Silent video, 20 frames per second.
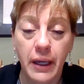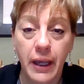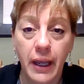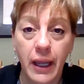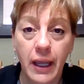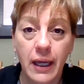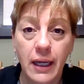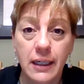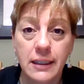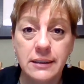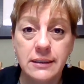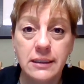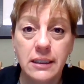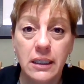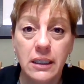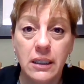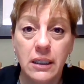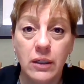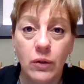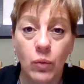and
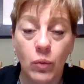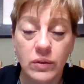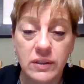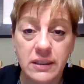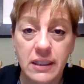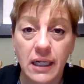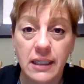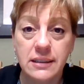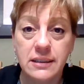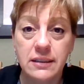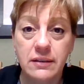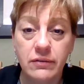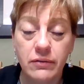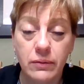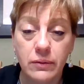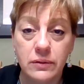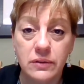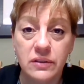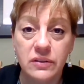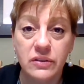Wisconsin
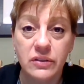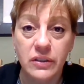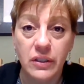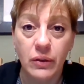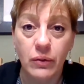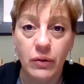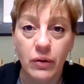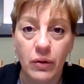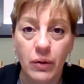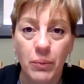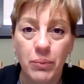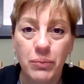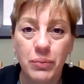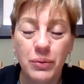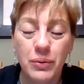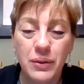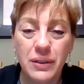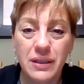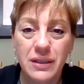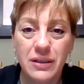versus Yoder.
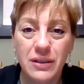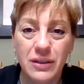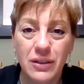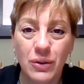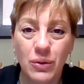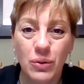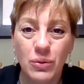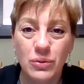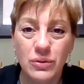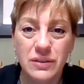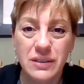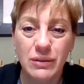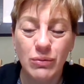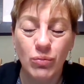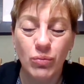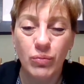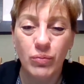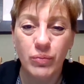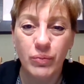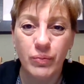Put
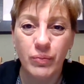those